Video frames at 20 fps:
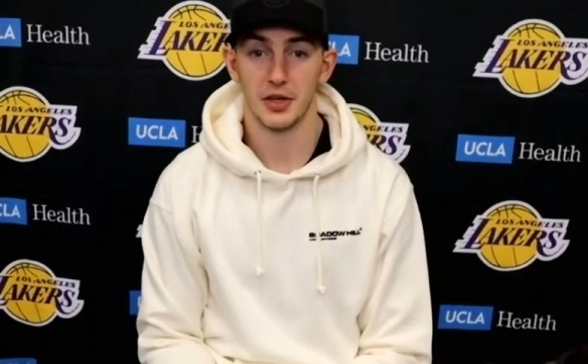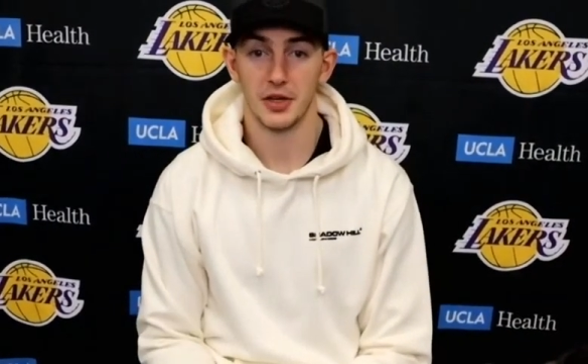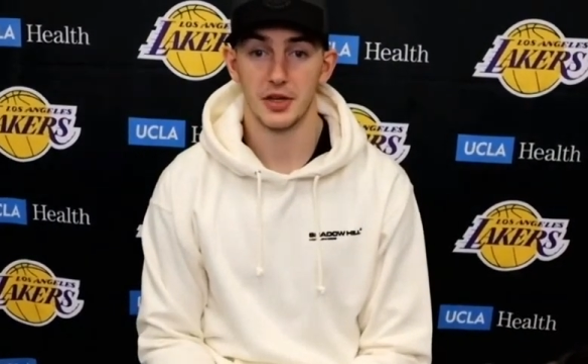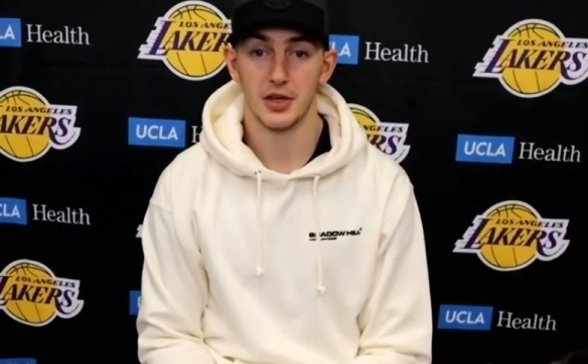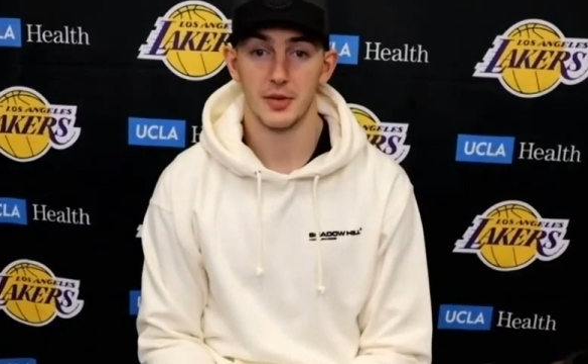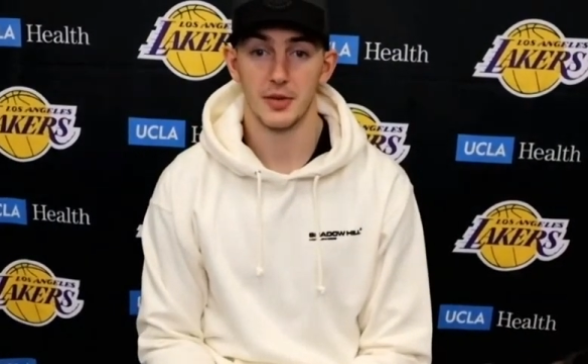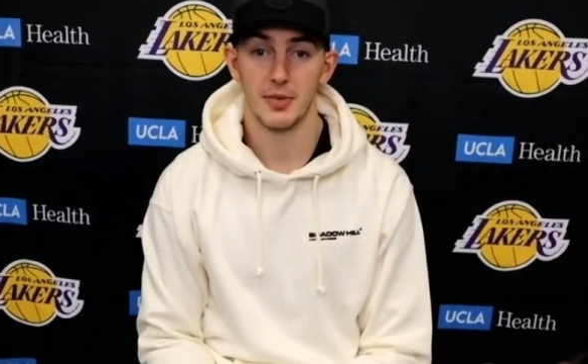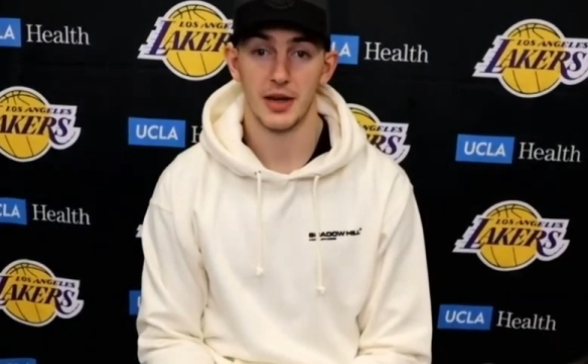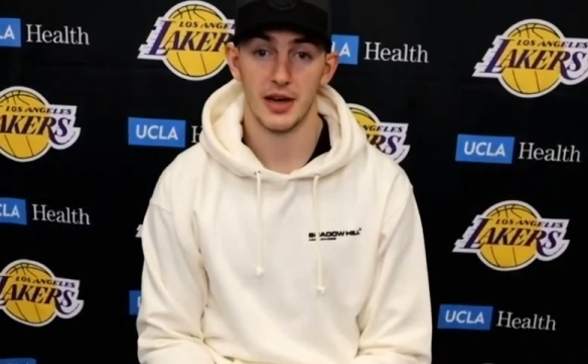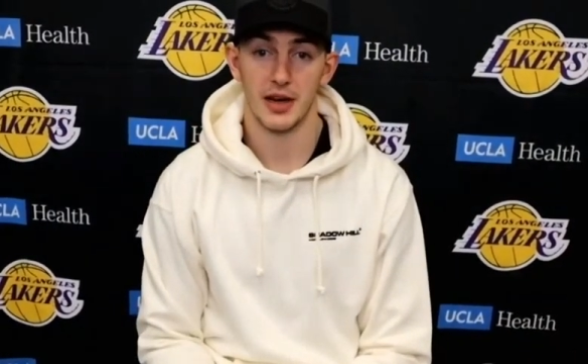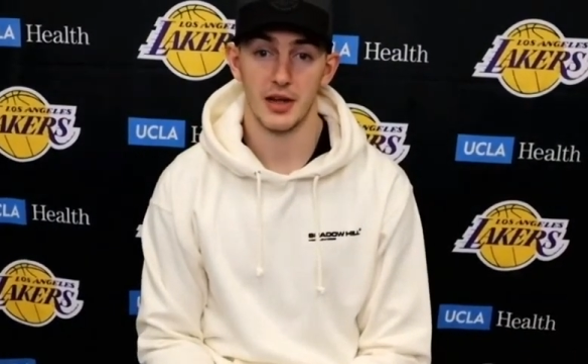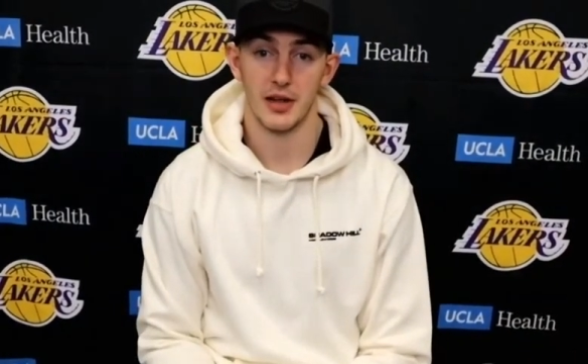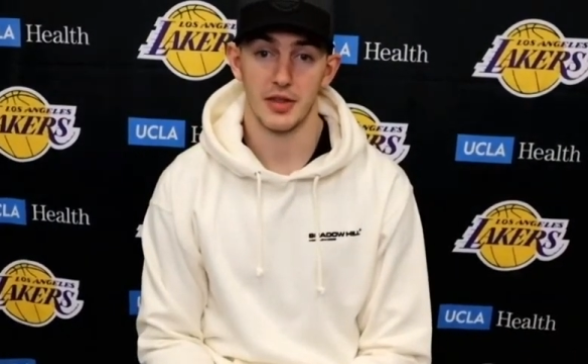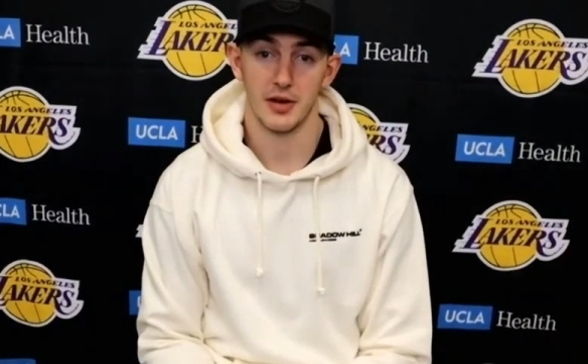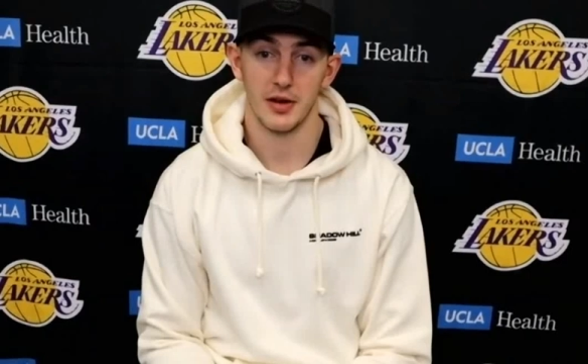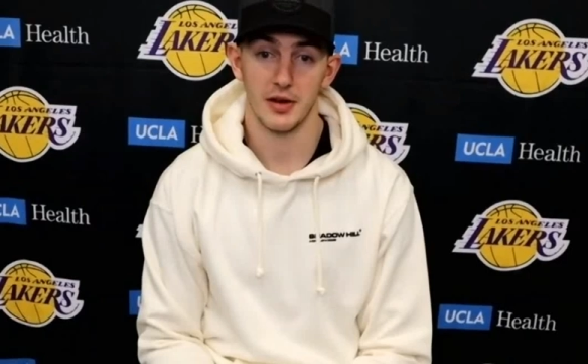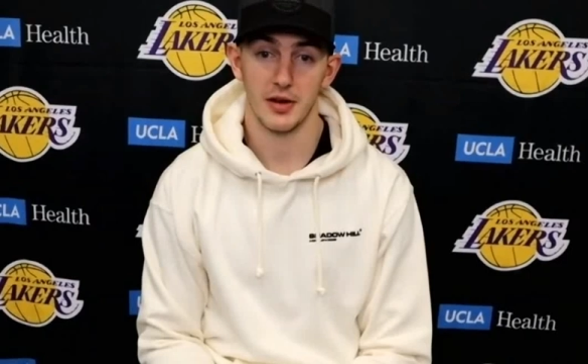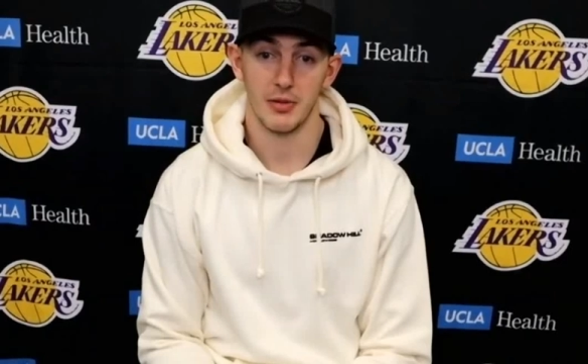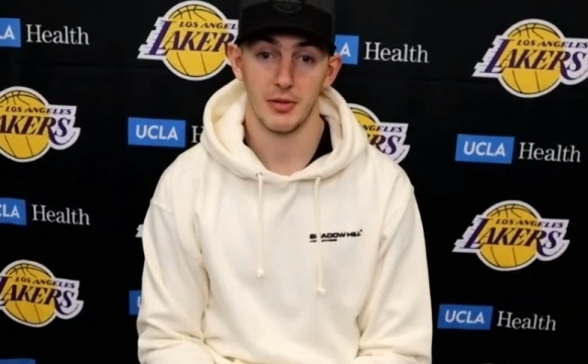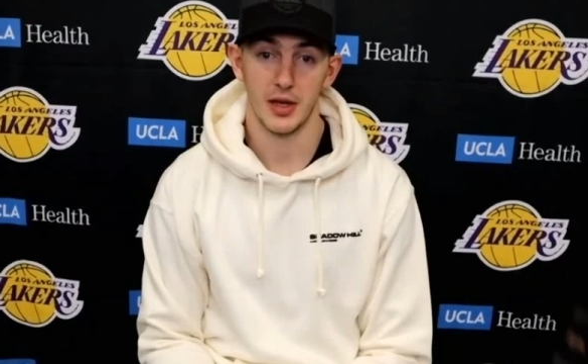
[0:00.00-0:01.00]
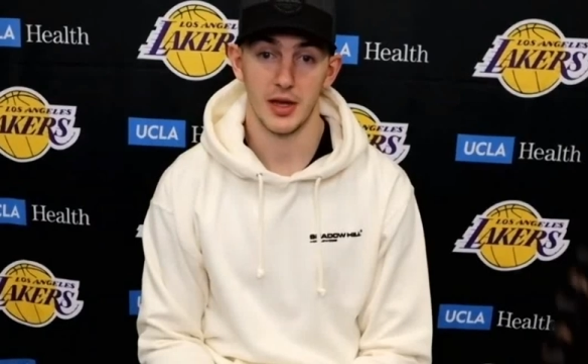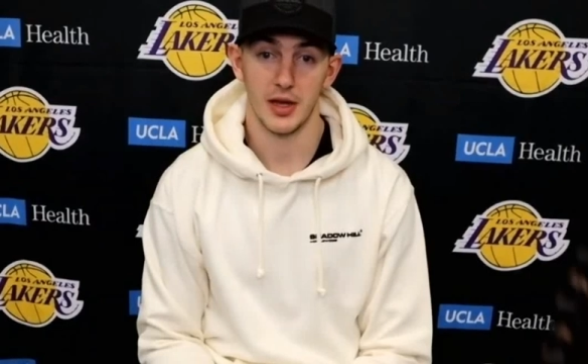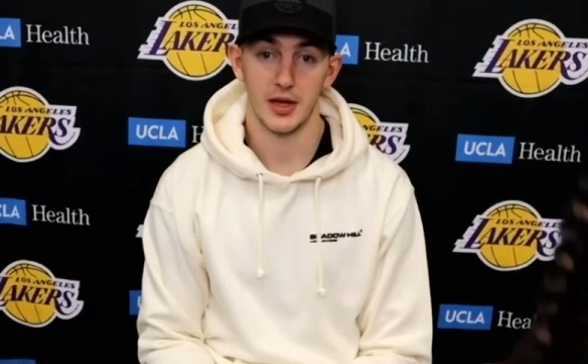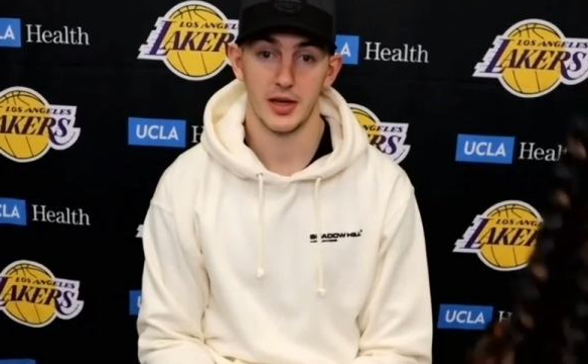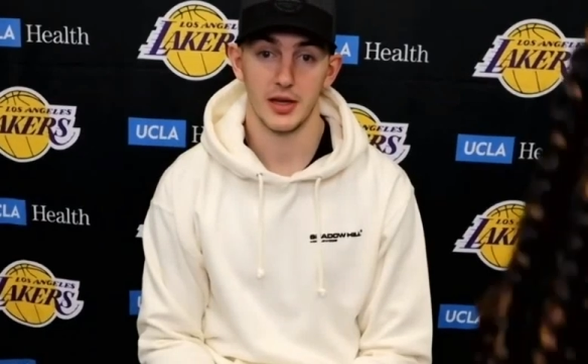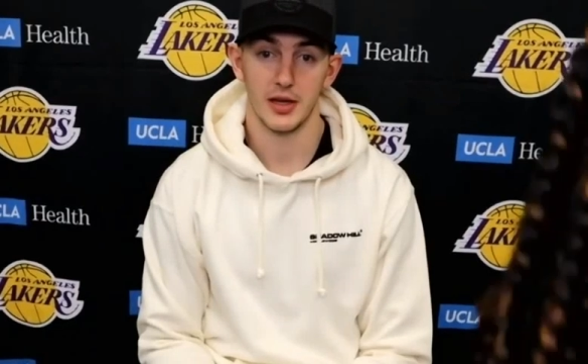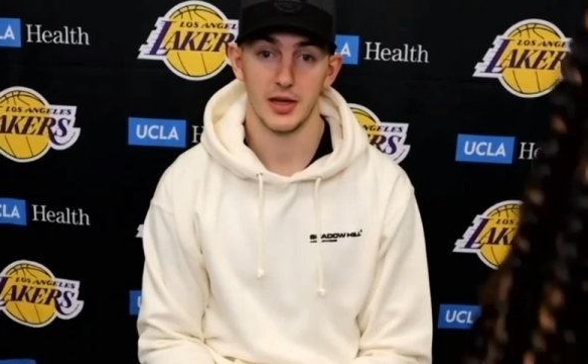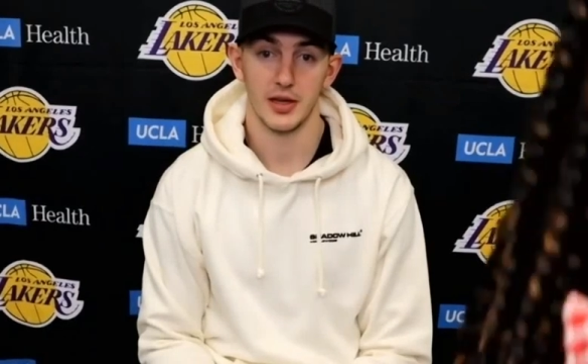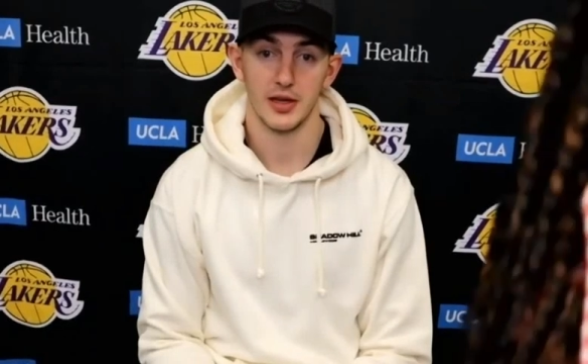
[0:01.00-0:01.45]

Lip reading: good to get back out there and play.